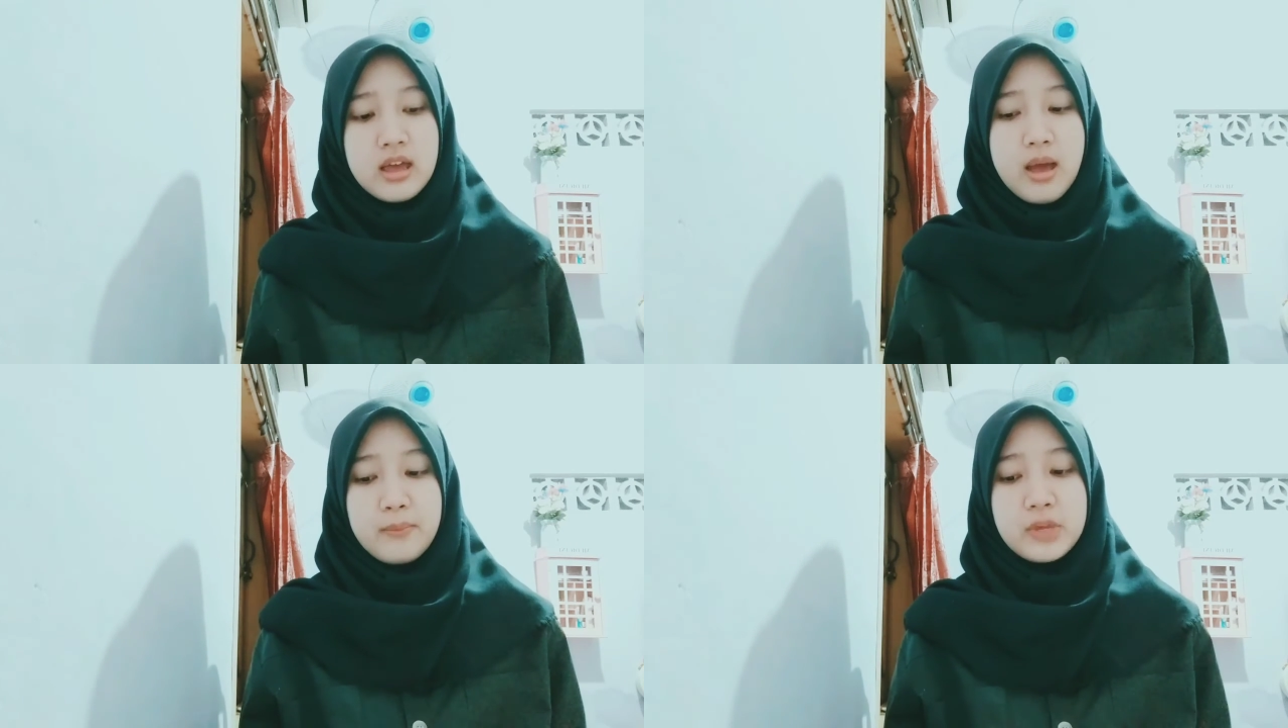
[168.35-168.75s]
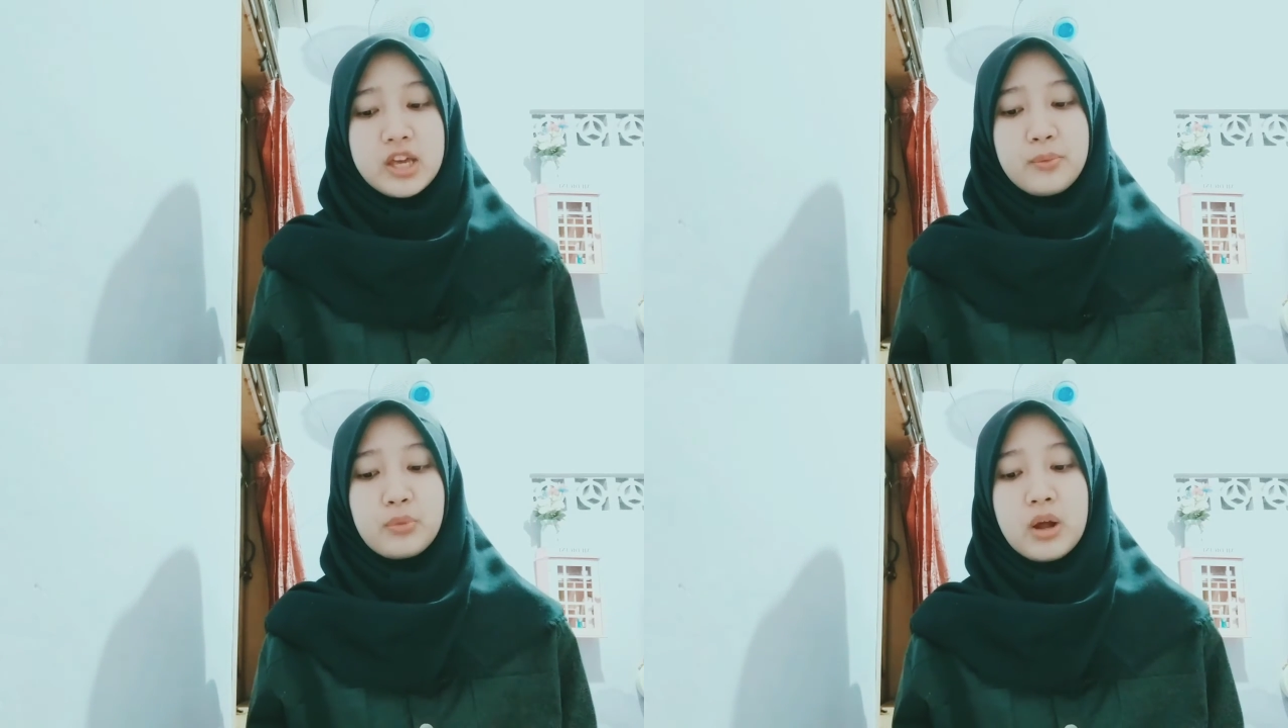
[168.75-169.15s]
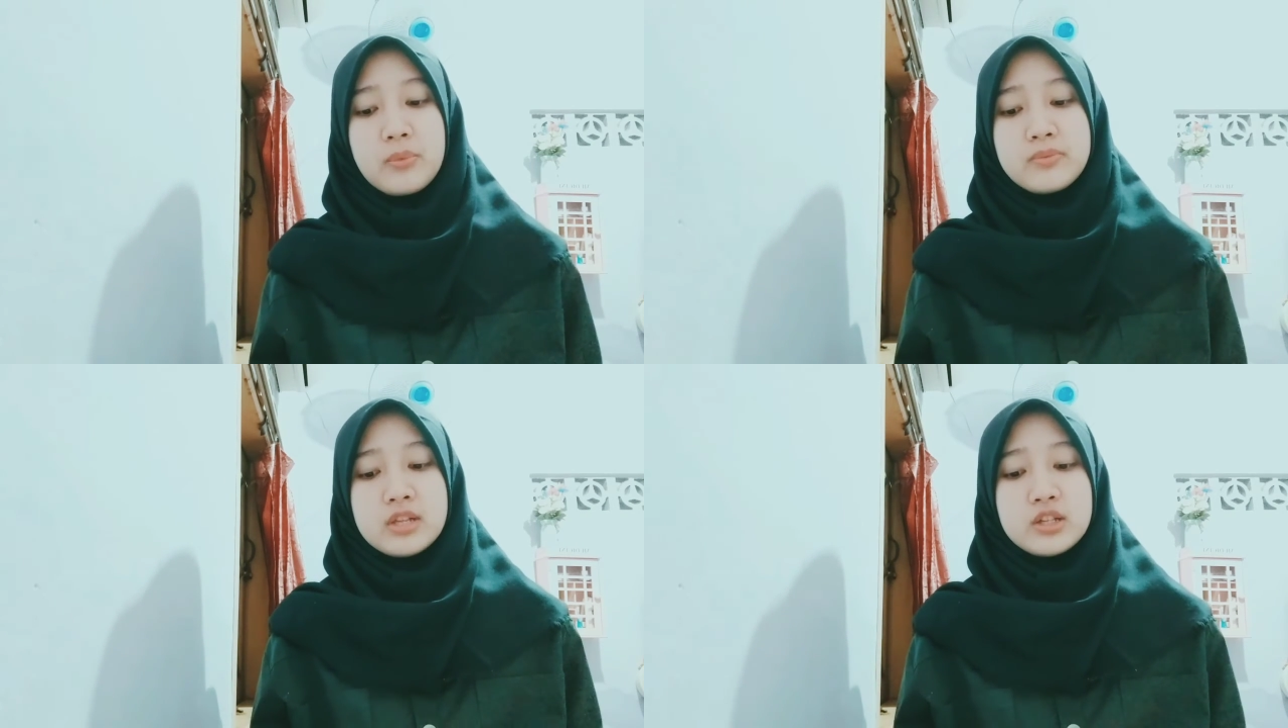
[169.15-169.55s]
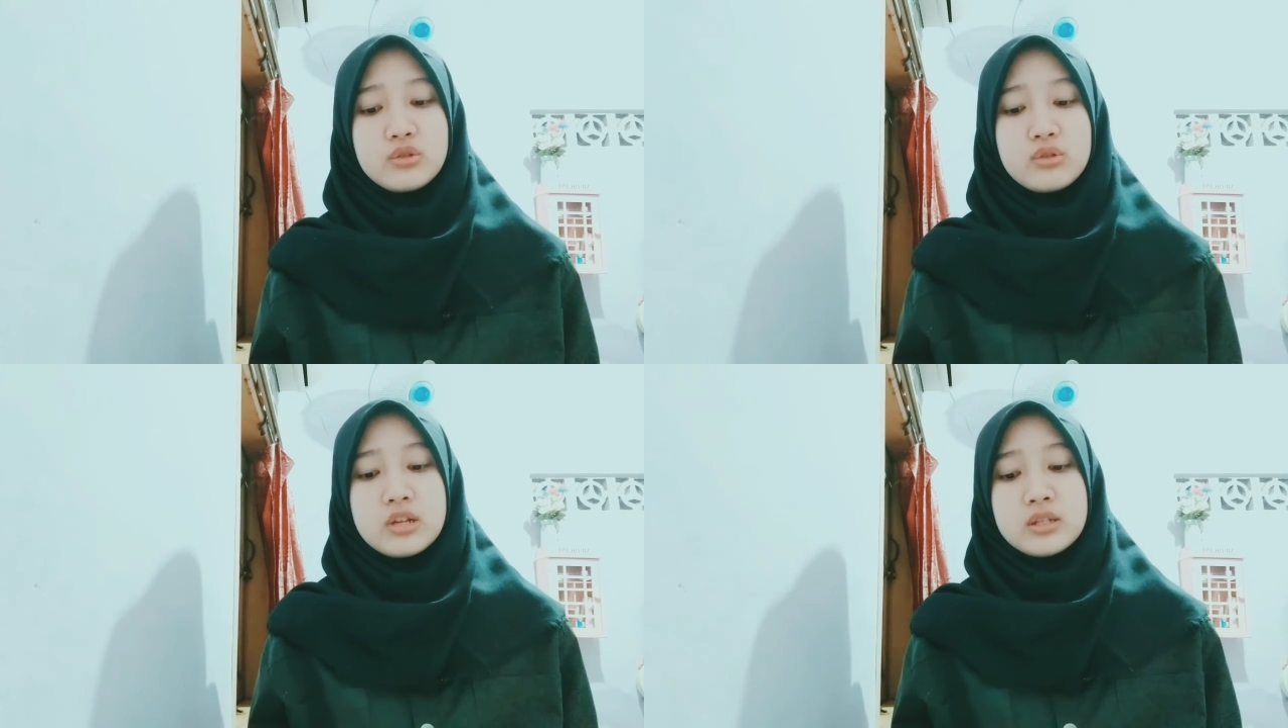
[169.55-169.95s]
being problems that
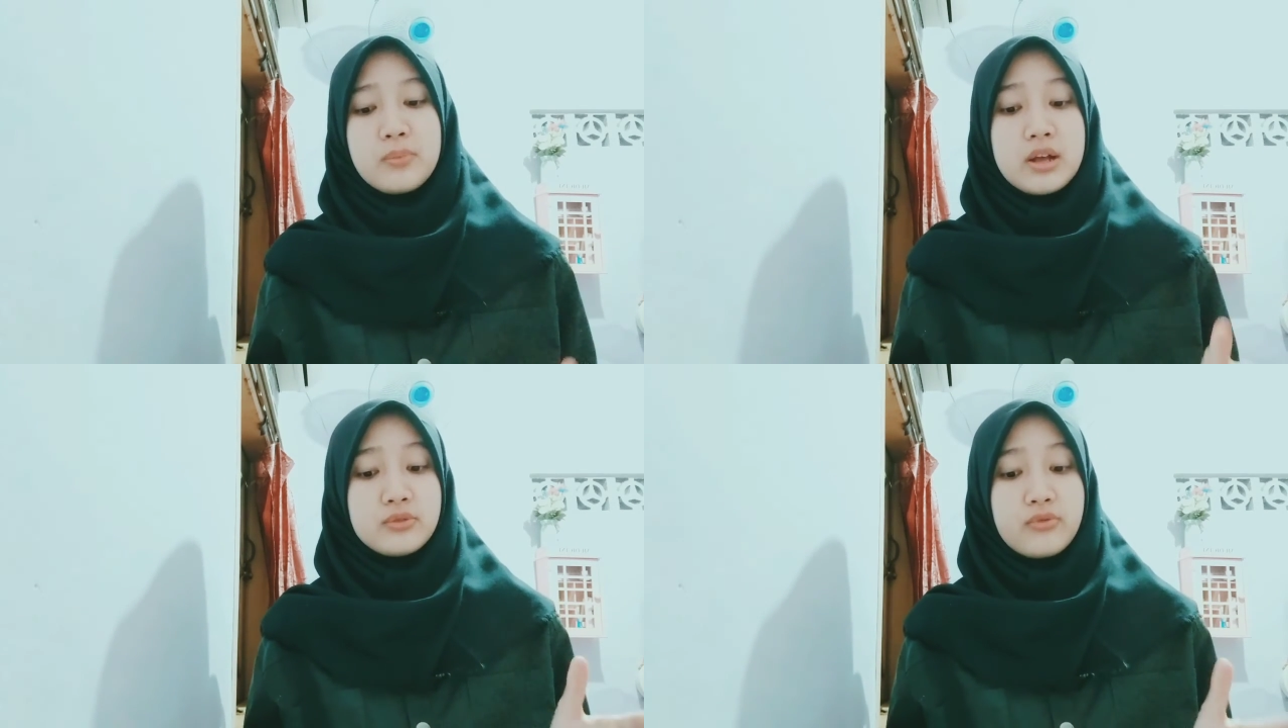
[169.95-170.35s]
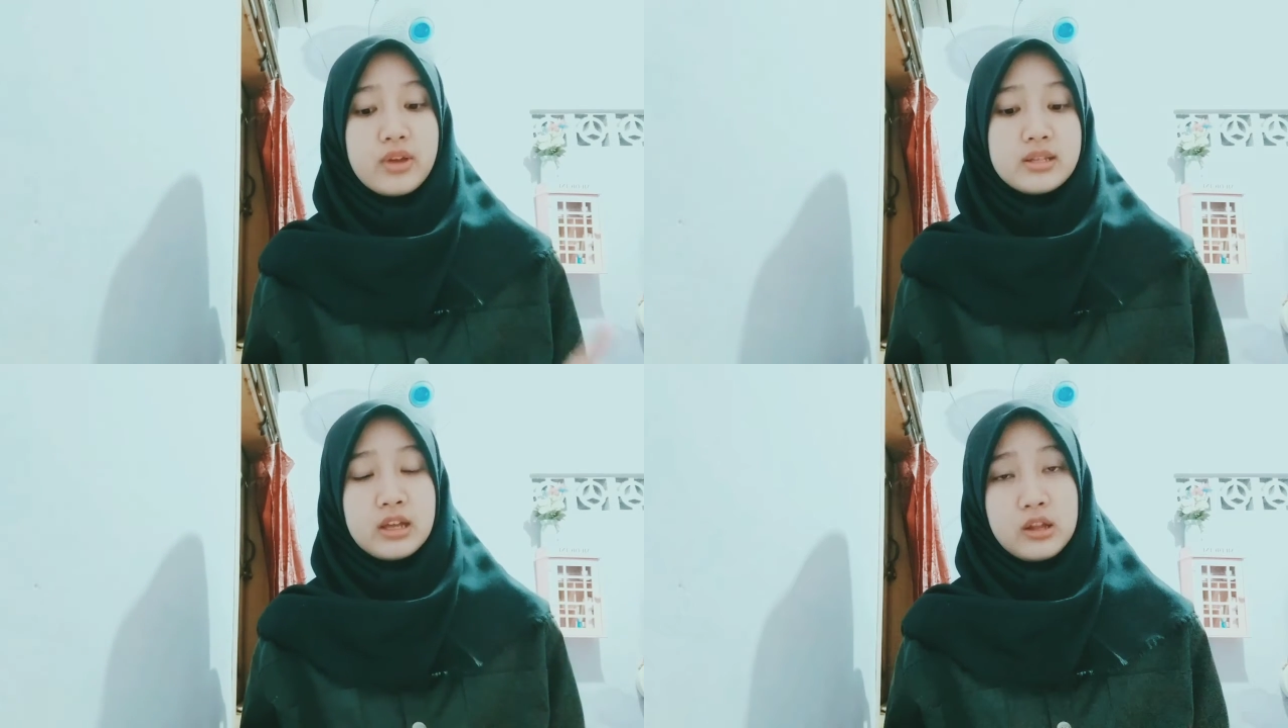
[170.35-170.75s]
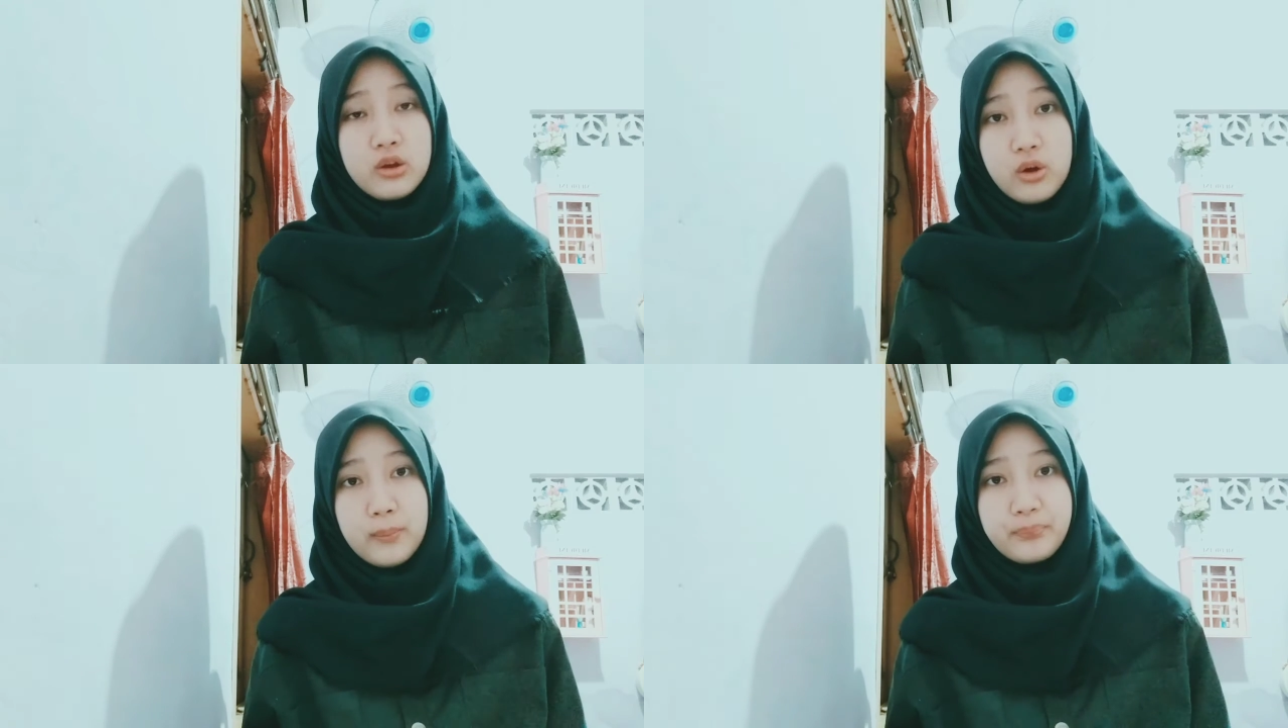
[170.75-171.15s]
students must face at home.